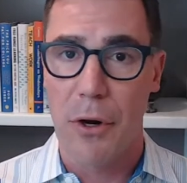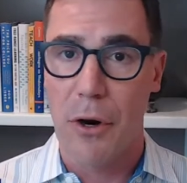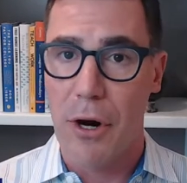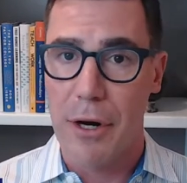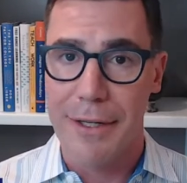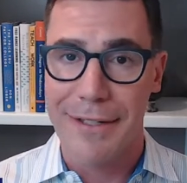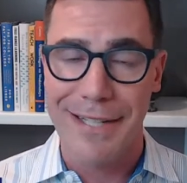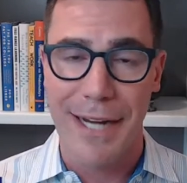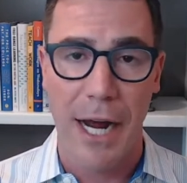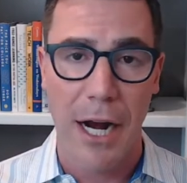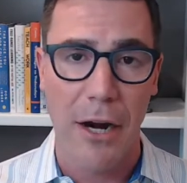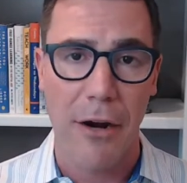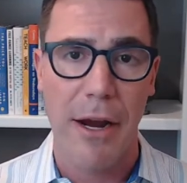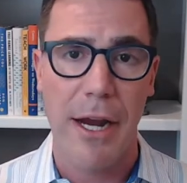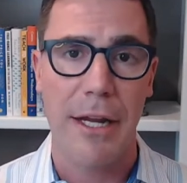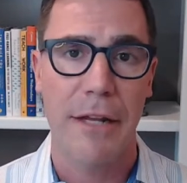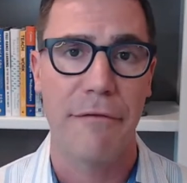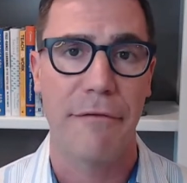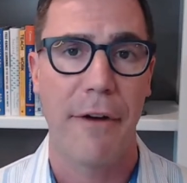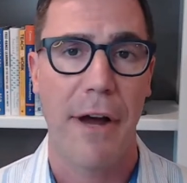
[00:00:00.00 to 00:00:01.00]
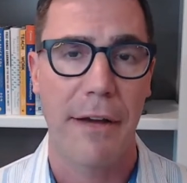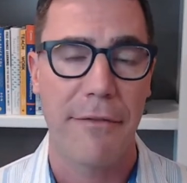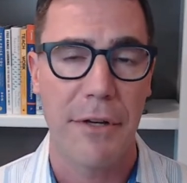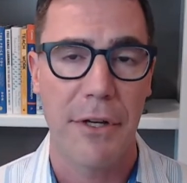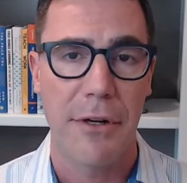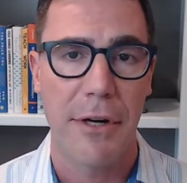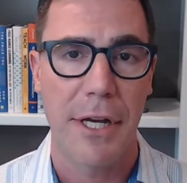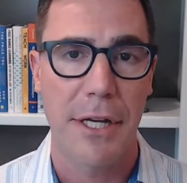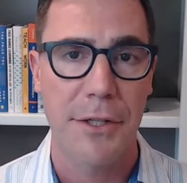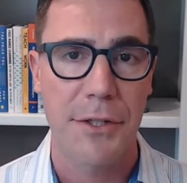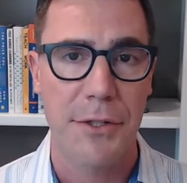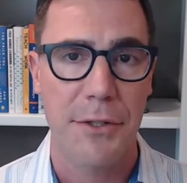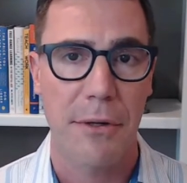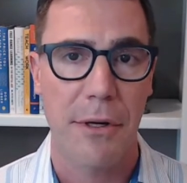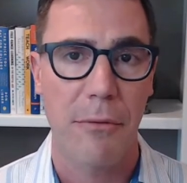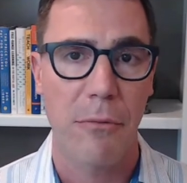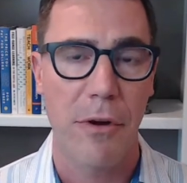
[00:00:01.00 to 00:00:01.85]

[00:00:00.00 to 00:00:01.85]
our entire 85 year history,